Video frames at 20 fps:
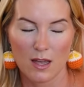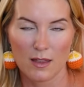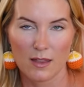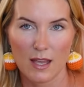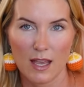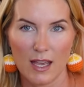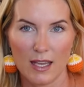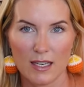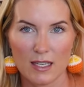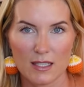The
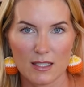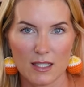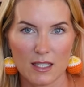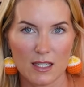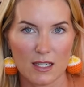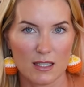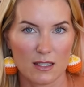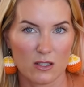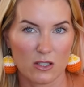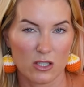
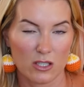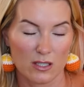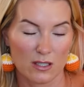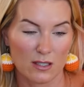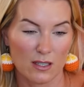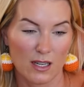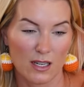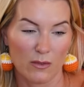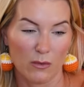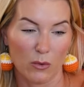Hennessy is
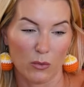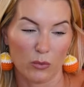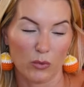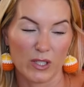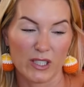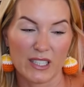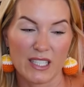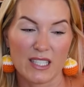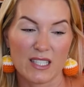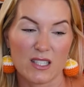just kind of a
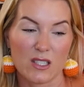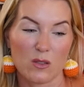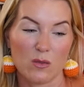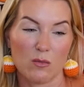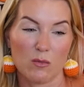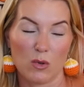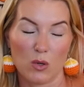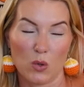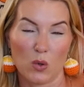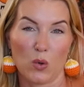really
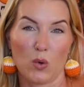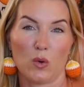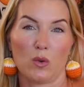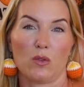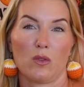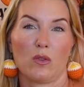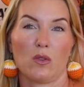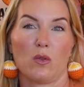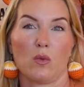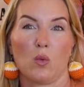
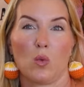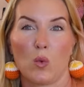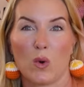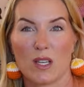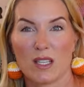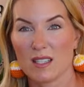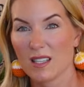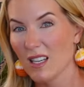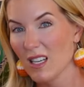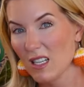smooth
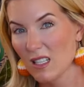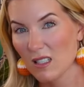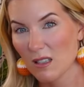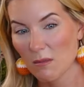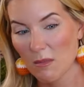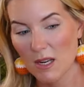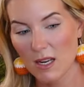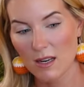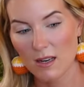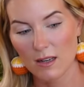whiskey to
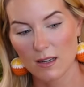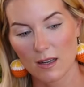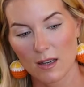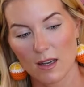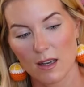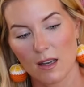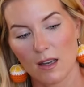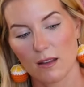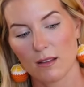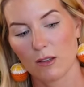me.
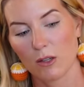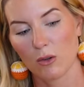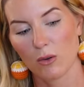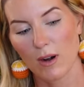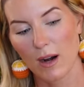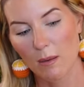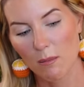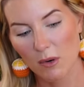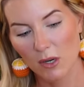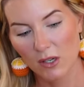The
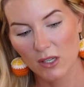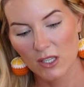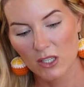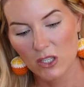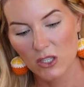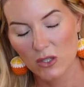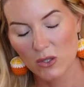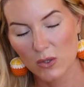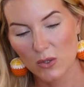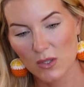cranberry
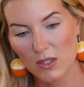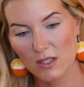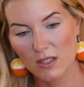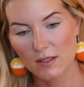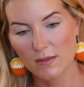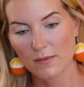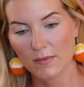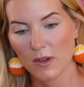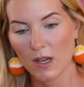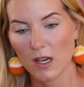juice,
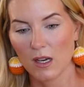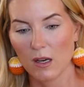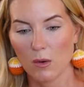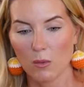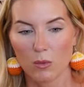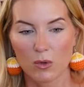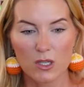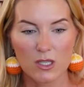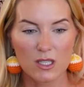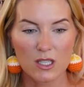
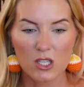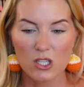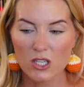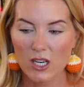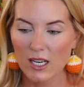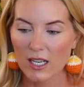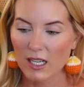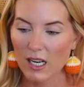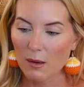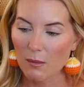we're just going to
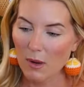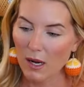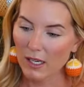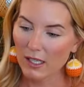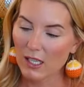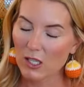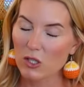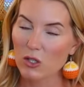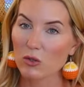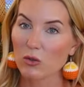shake it up. I'm
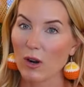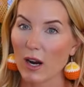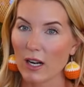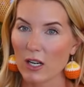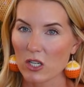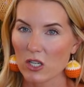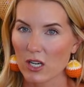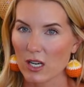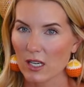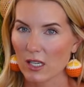going to try to
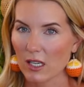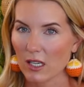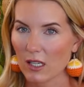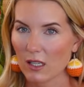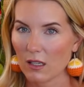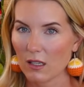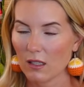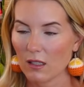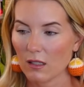shake it.